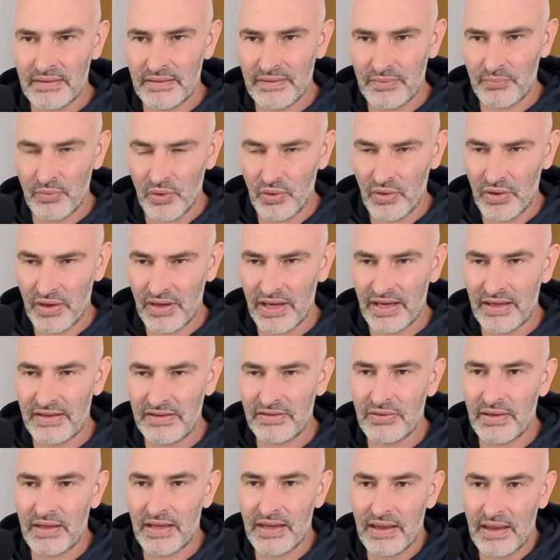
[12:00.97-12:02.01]
The pawn on
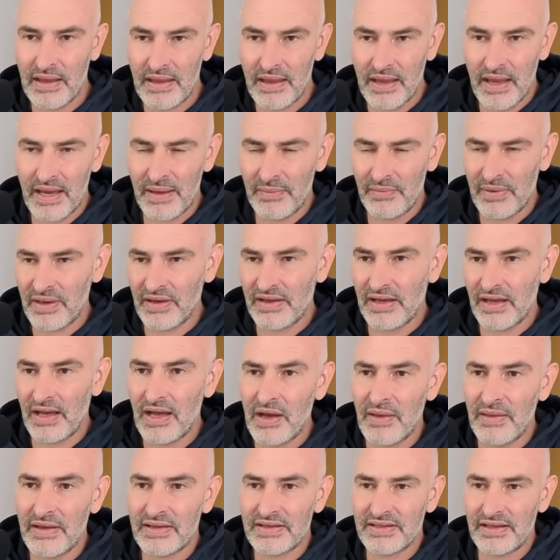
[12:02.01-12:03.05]
a3, I'm not in a
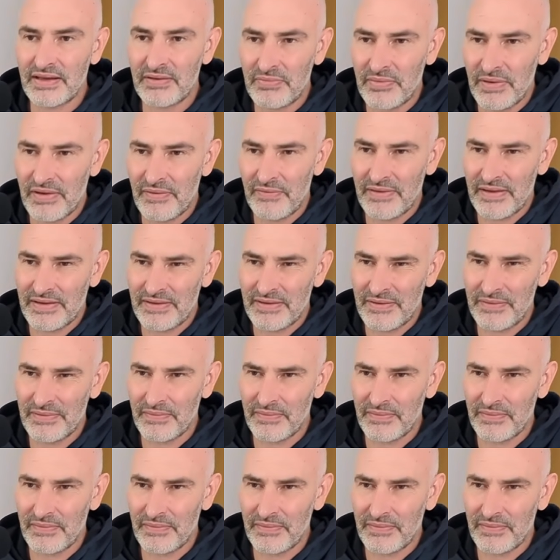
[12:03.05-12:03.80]
hurry to get rid of it.